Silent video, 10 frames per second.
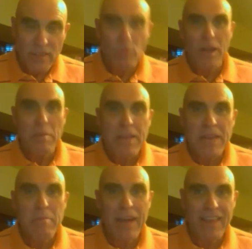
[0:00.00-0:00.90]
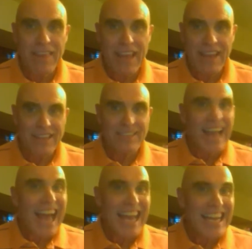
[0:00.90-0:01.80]
And what I mean by that is a
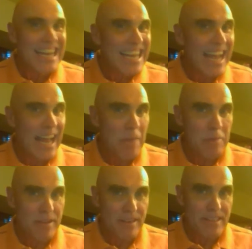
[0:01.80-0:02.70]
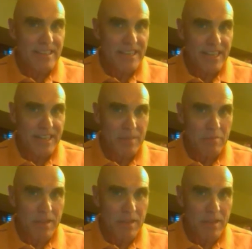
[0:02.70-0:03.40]
highly competent team